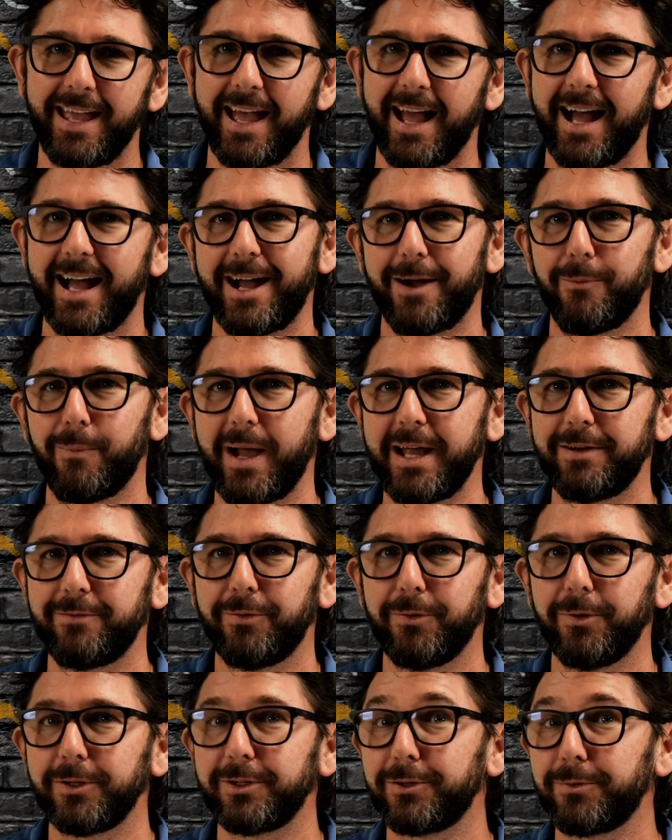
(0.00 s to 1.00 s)
Uh, wait
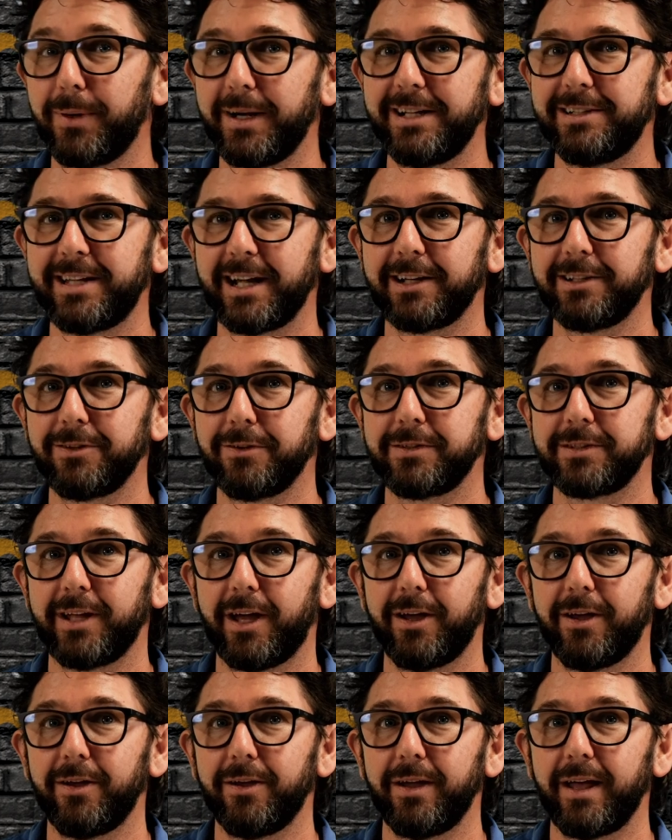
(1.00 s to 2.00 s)
for 20 seconds or
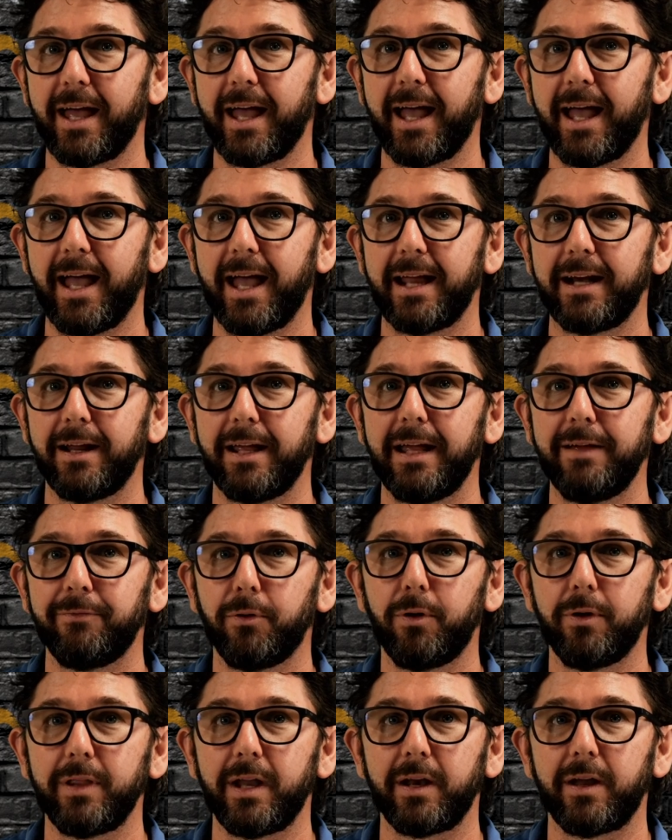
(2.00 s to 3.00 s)
so, and if
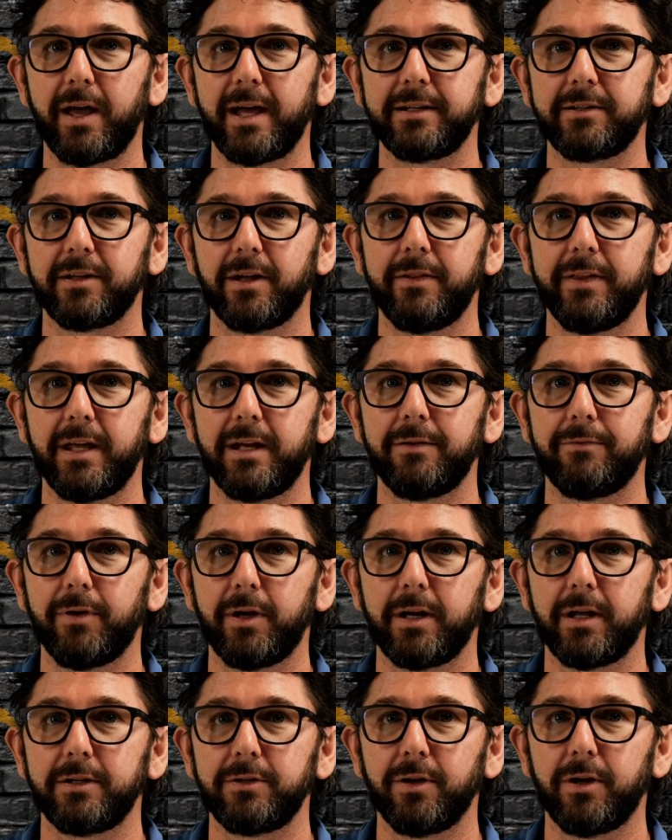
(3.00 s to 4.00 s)
all the lights on the
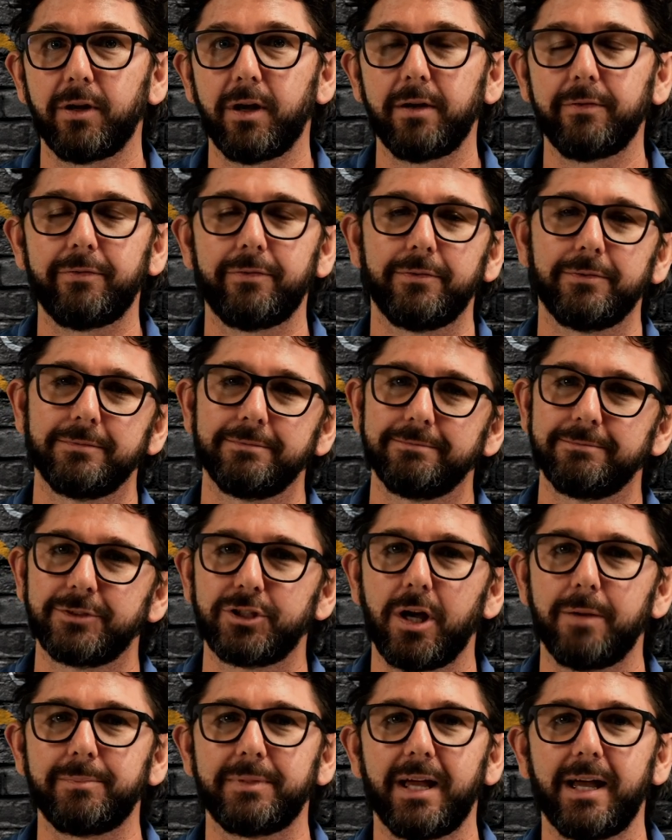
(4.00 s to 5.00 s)
inverter turn off,
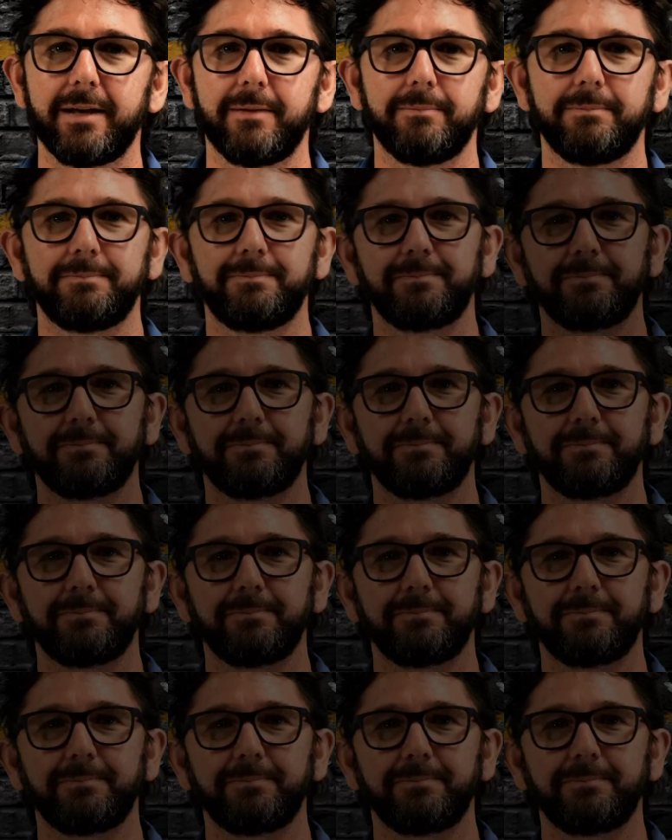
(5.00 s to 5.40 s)
job done.